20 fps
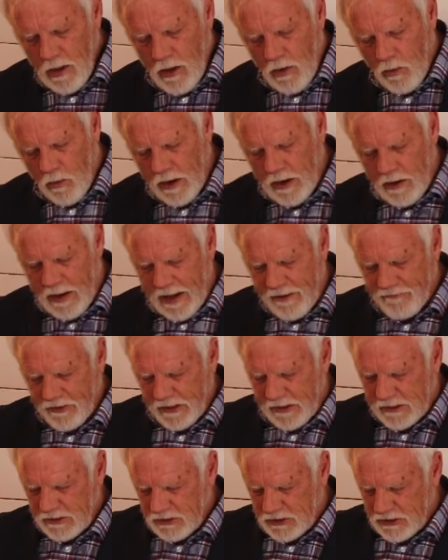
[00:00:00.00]
Well,
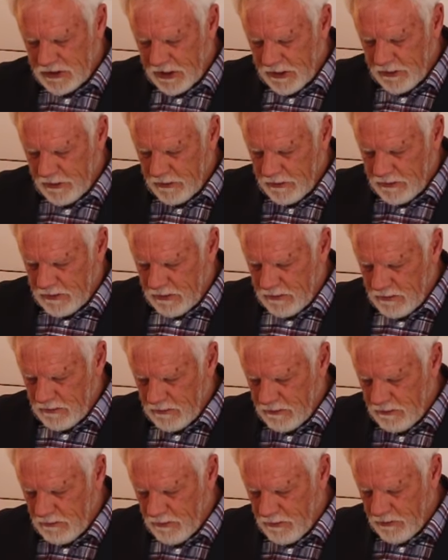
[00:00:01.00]
having considered
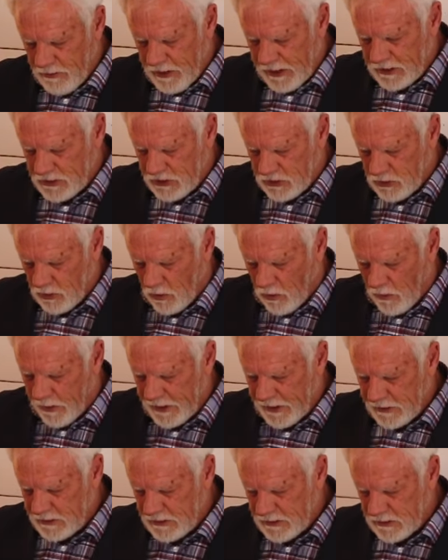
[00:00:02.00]
these
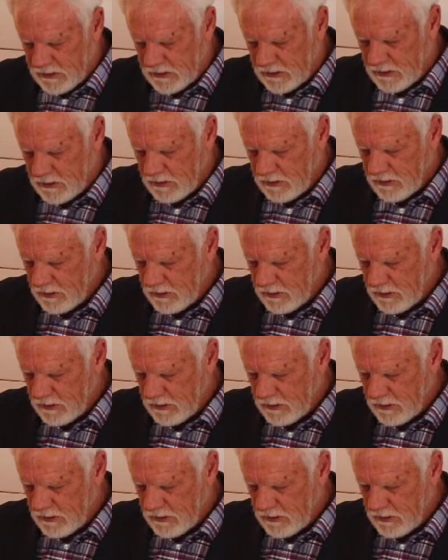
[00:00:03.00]
stories,